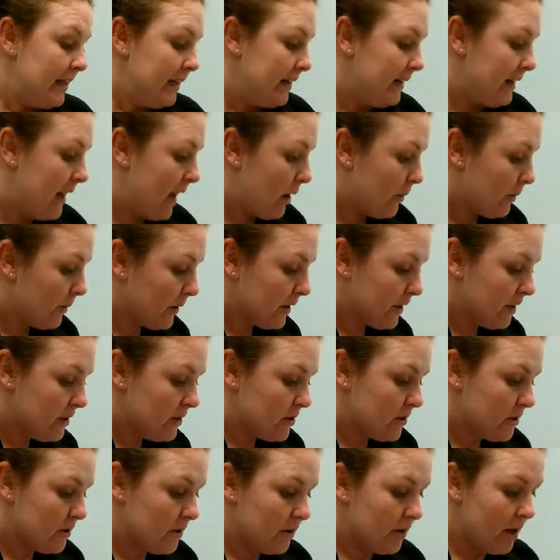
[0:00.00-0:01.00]
Now we're going
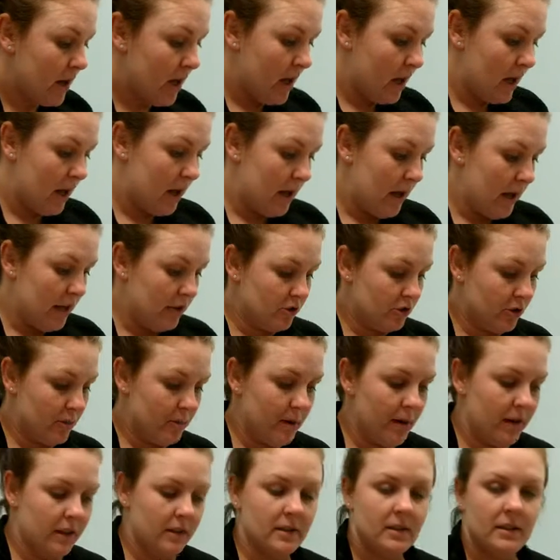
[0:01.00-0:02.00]
to do an
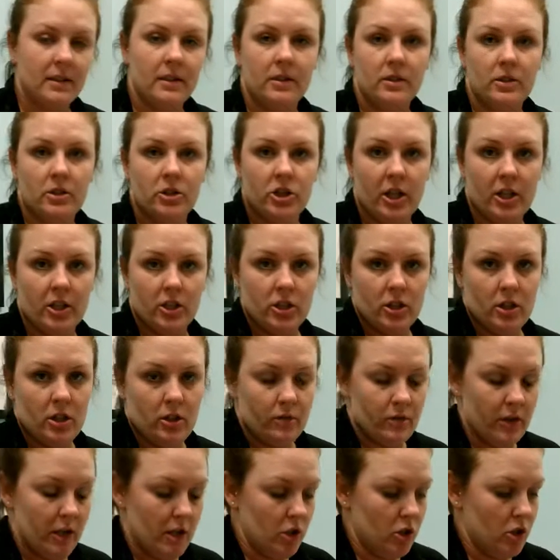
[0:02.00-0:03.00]
intraperitoneal injection
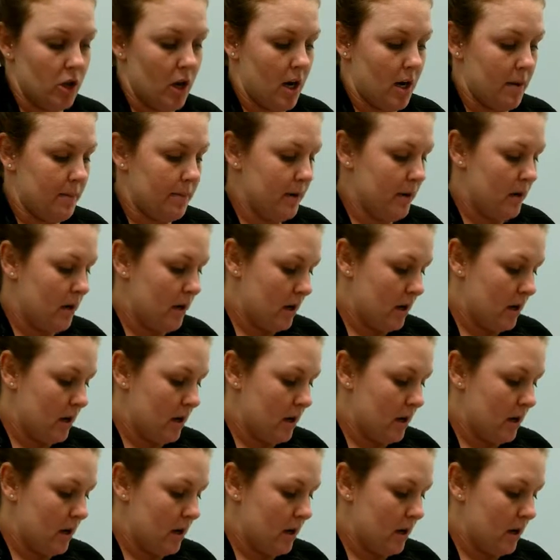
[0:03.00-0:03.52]
on Raindrop.